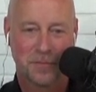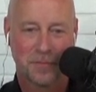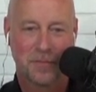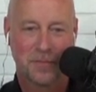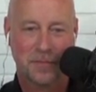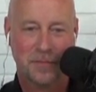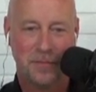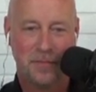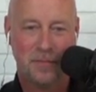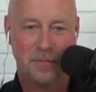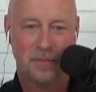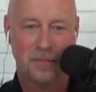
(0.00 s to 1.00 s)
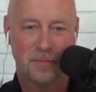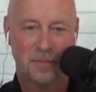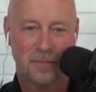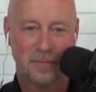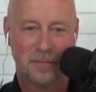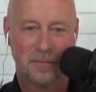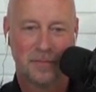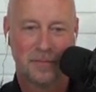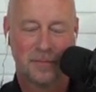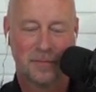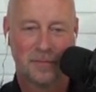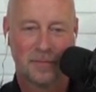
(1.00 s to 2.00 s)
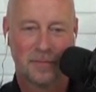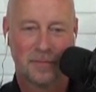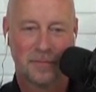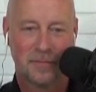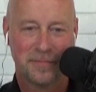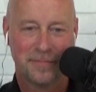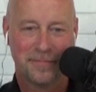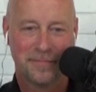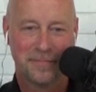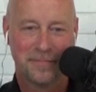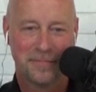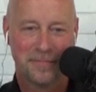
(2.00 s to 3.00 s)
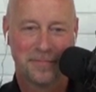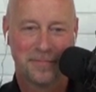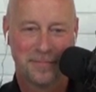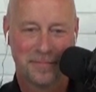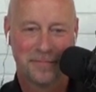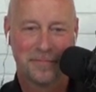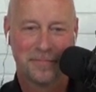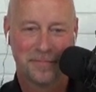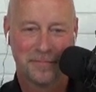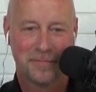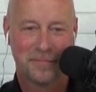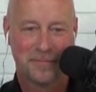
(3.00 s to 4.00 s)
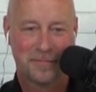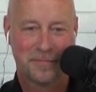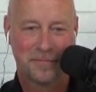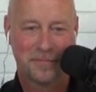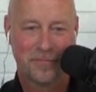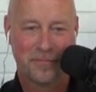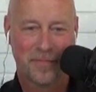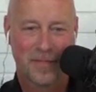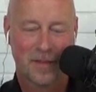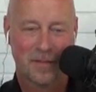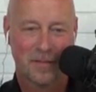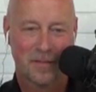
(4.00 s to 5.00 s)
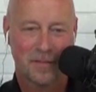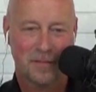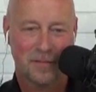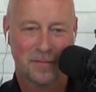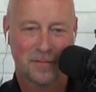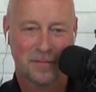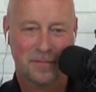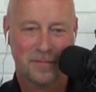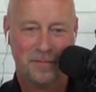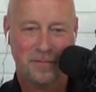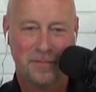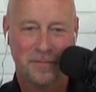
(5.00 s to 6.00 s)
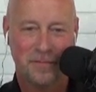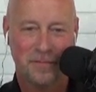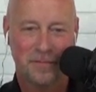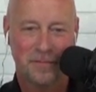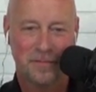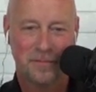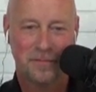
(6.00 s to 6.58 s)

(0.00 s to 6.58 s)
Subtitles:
(not speaking)